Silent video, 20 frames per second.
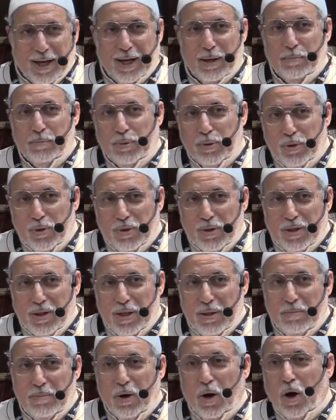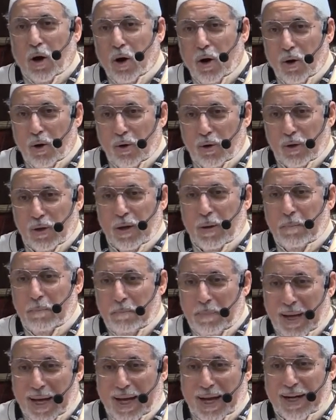and brought them all
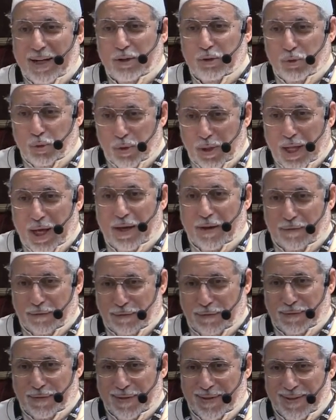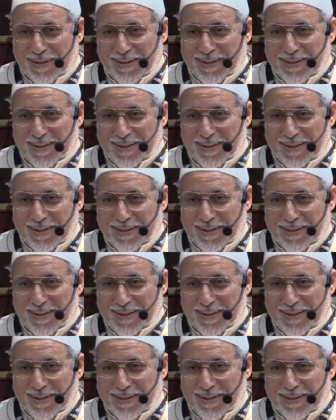back to life.